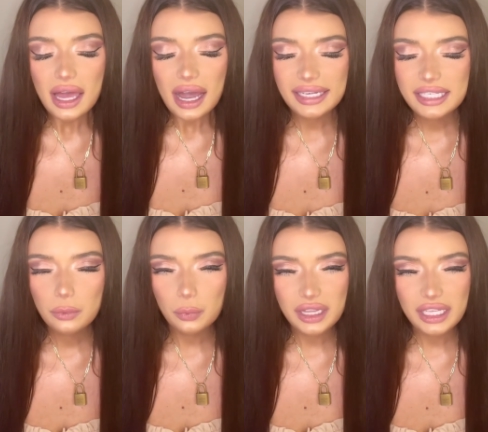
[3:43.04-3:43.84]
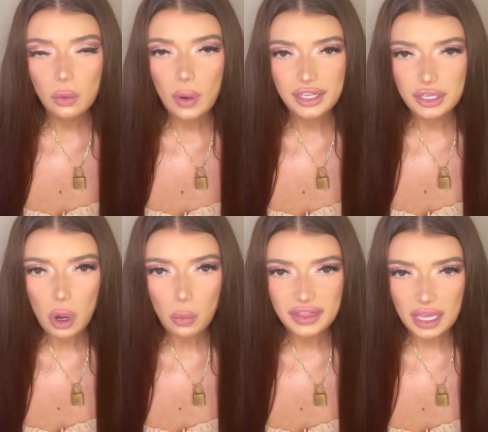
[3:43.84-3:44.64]
I didn't really quite know
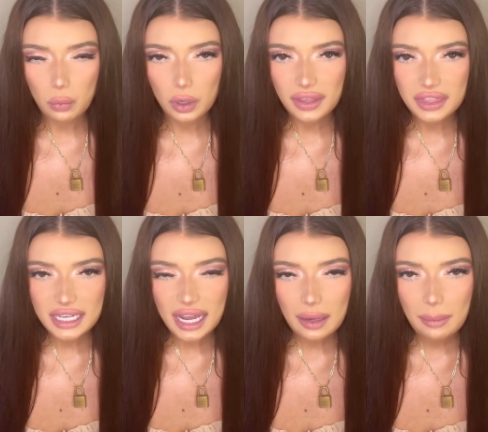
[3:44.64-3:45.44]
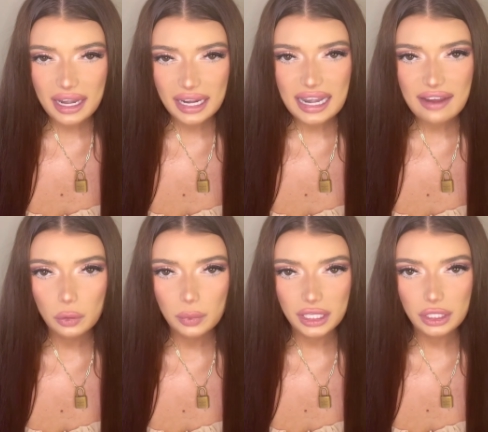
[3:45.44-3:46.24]
what they were at the time, and I never
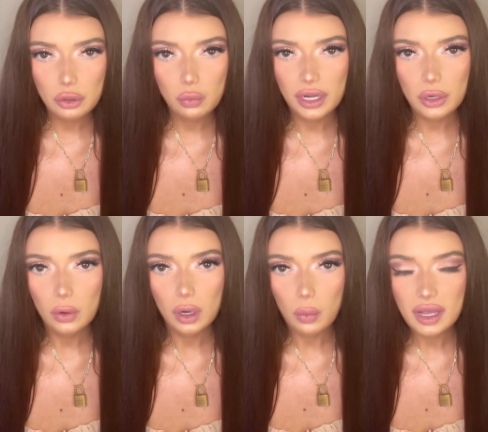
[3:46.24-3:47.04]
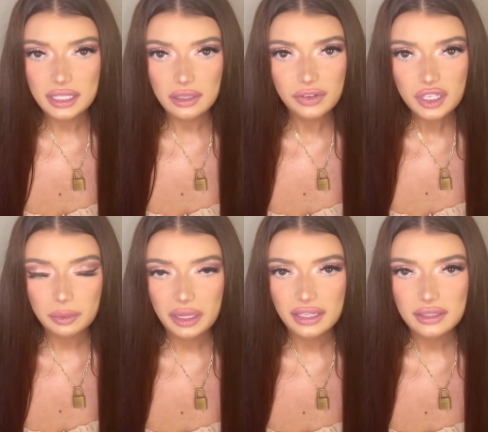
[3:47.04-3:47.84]
really knew what an aura was in the first
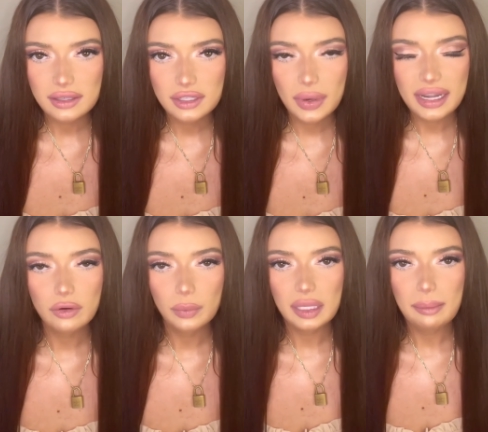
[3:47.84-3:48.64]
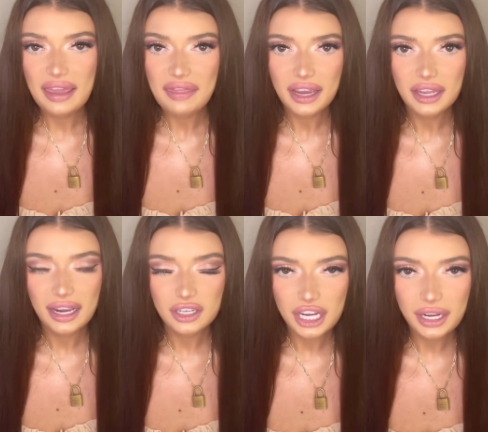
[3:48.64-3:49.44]
place, so I never really made that
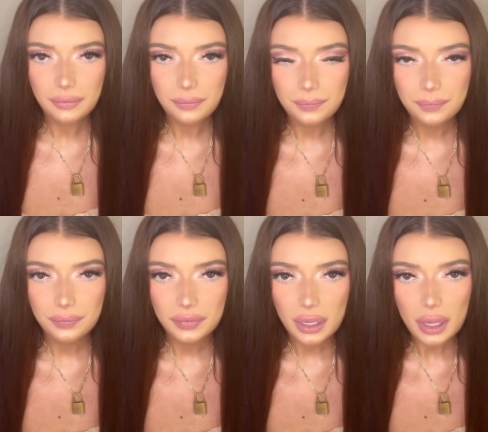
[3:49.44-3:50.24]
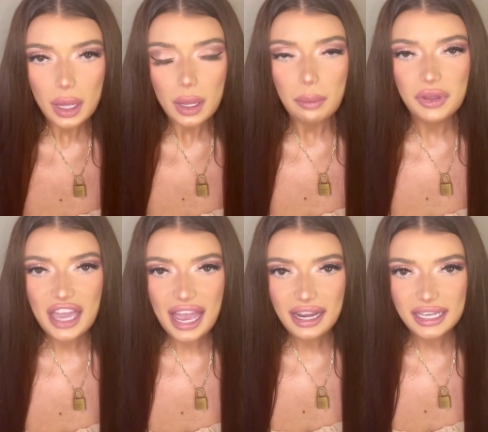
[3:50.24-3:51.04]
connection. But
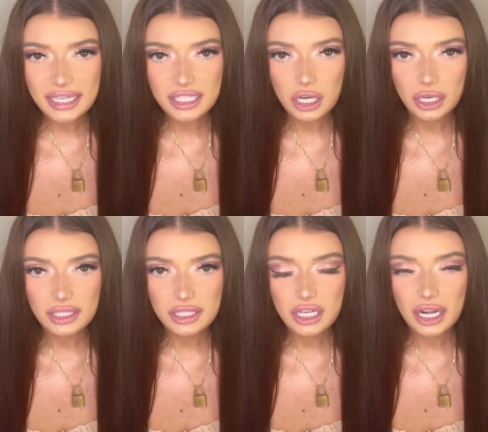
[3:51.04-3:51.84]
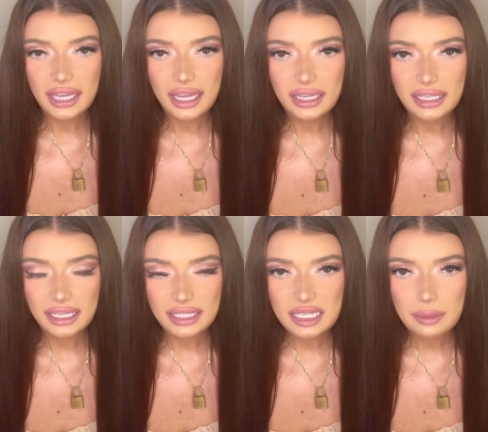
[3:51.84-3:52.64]
then as I started studying and
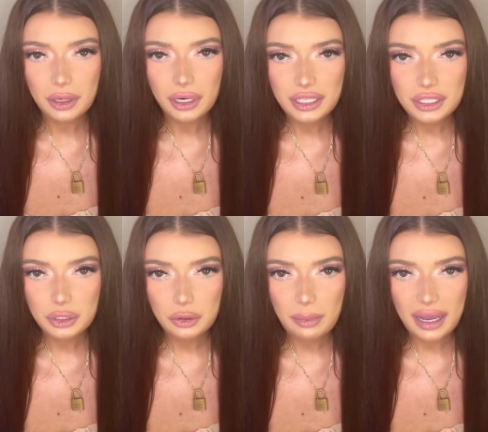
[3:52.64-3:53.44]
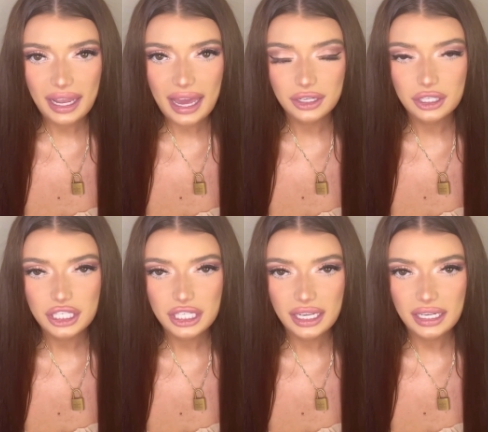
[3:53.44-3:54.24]
getting deeper into my
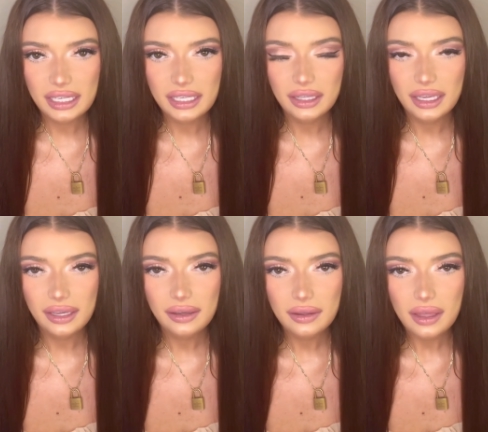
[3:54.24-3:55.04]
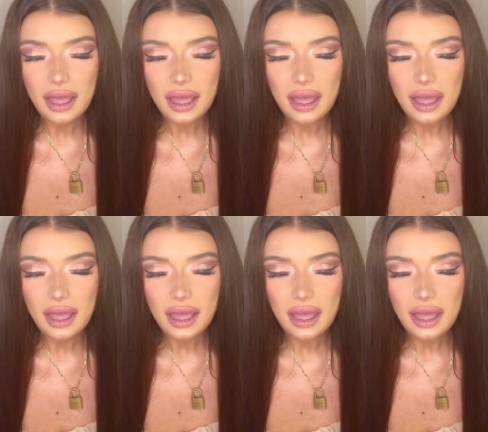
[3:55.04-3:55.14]
energy and healing,